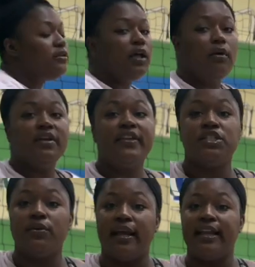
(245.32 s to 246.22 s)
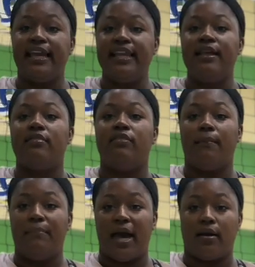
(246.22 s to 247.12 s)
lower that you can get it, the
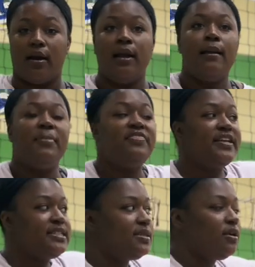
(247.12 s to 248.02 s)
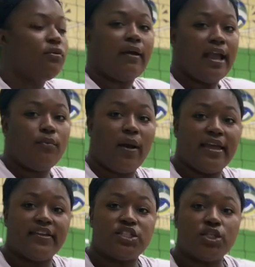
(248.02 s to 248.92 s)
better. But this is a great way
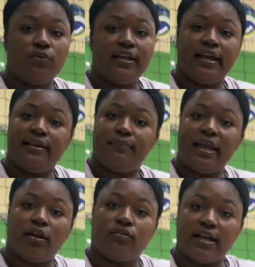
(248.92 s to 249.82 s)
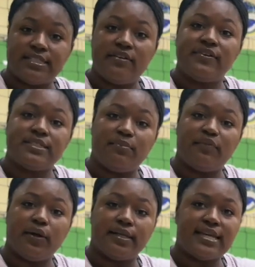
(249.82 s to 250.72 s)
that you can be aggressive in some of
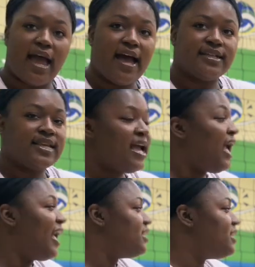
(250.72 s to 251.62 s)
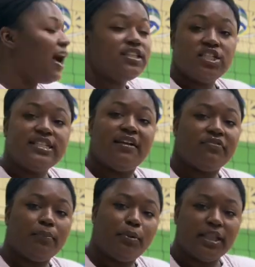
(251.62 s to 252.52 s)
your attacks and not just give
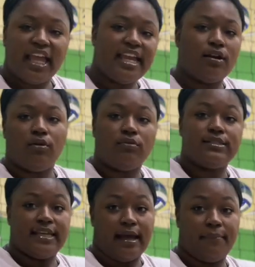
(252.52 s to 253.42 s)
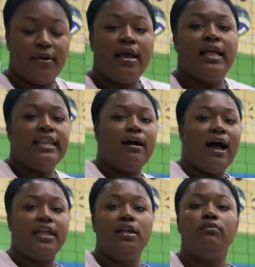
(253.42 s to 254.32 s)
the plain old tip. Now,
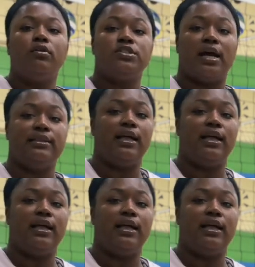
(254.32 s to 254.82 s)
how do you roll shot